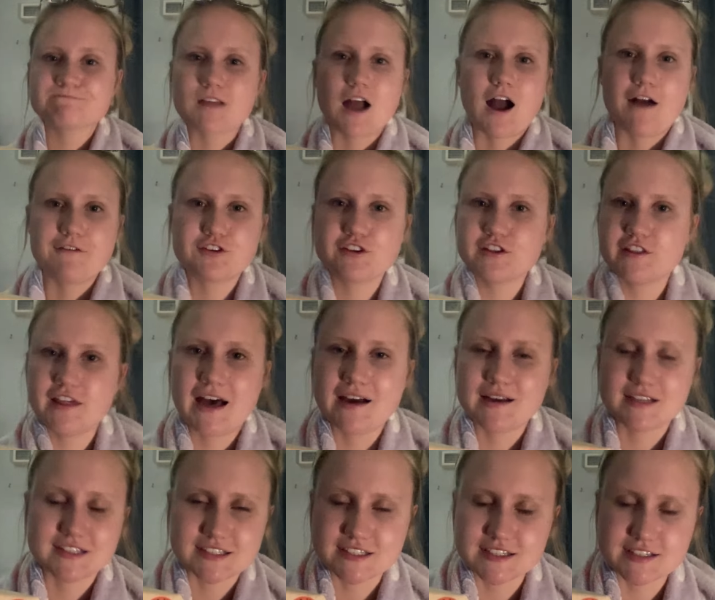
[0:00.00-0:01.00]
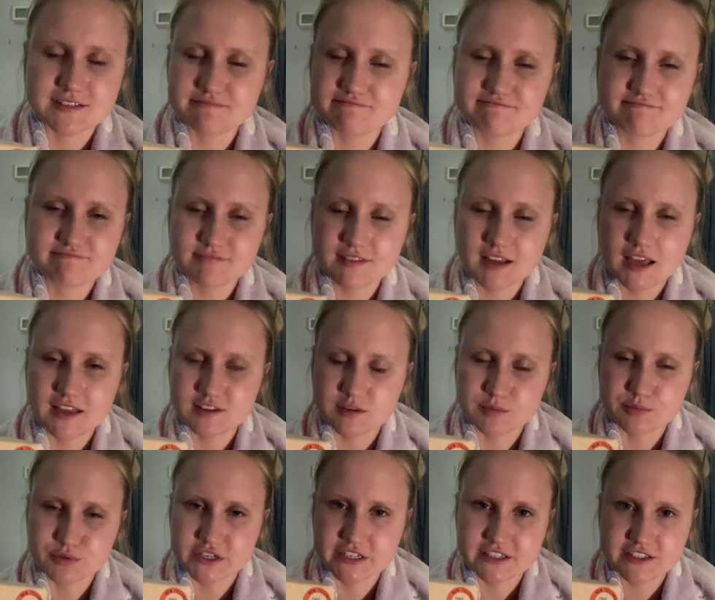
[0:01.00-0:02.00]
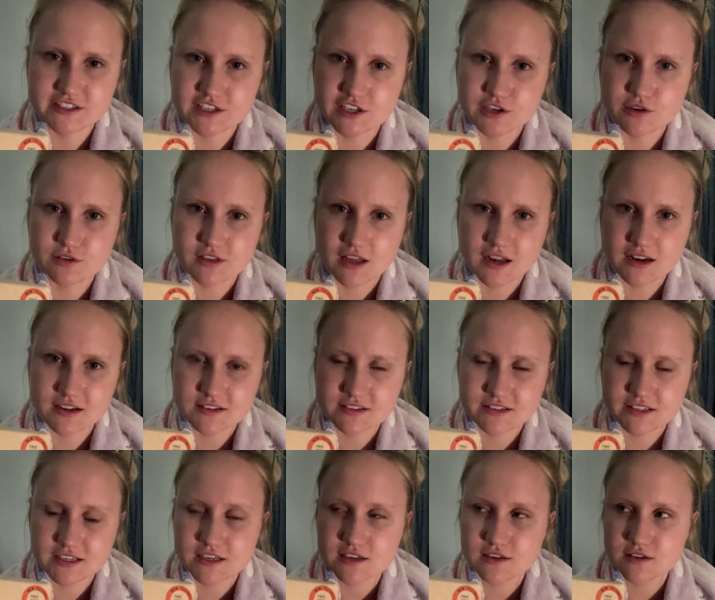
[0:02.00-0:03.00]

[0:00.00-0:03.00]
After that, it's a breeze to use, honestly.